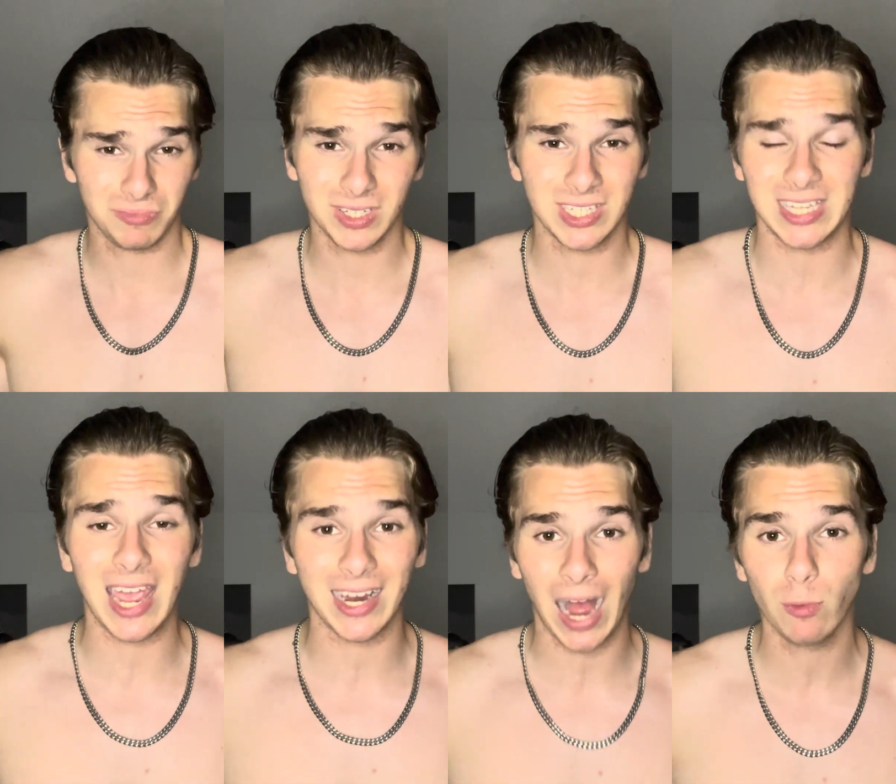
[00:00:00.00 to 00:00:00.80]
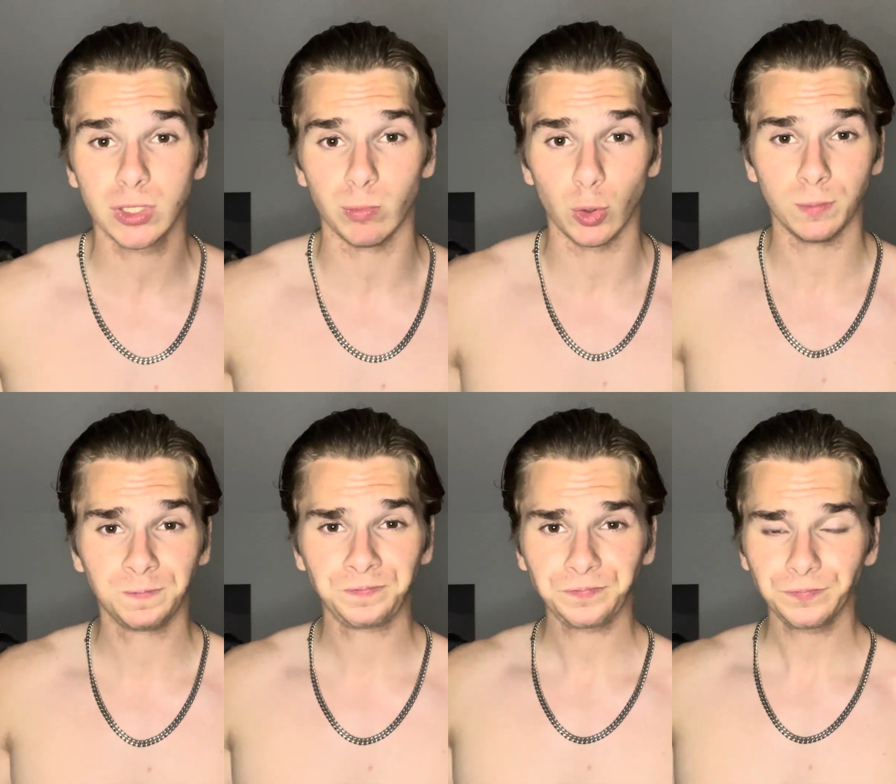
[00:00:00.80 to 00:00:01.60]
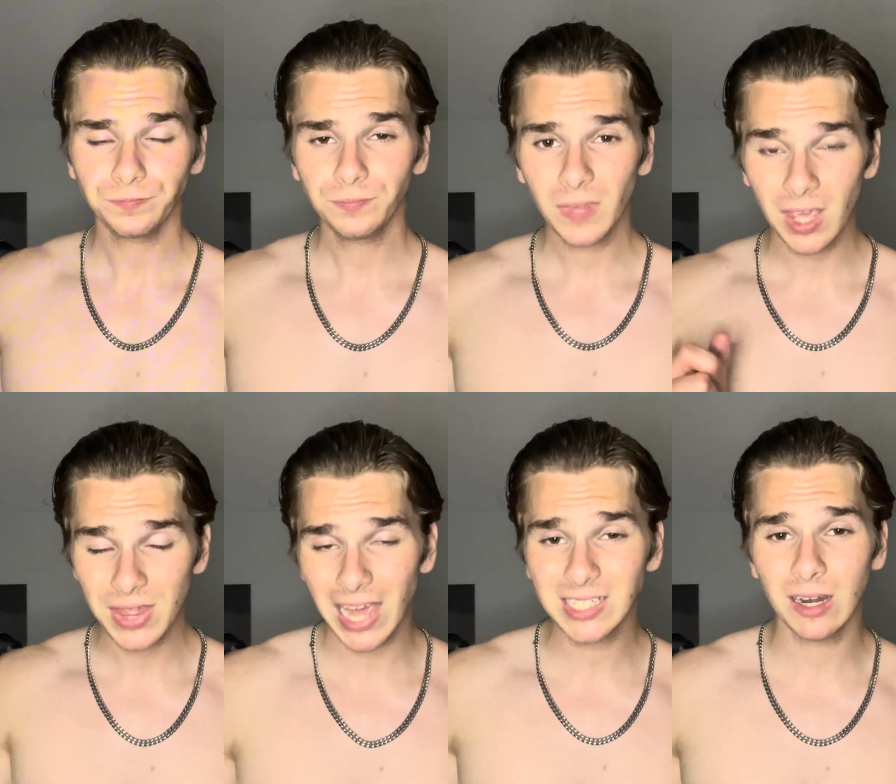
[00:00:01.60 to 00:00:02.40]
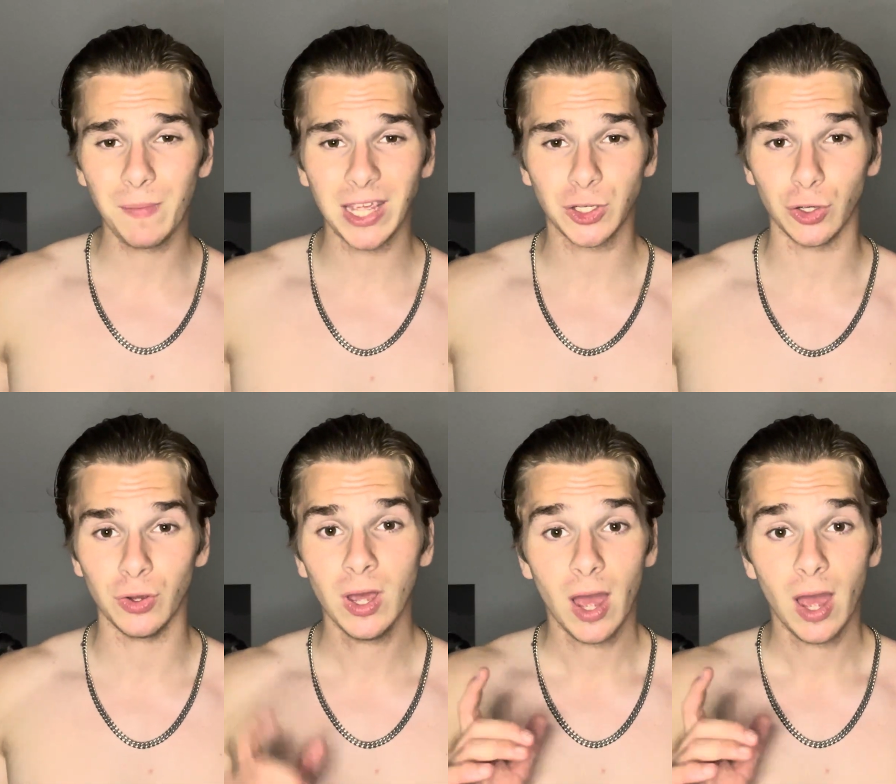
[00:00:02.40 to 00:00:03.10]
stay accountable. That is going to make you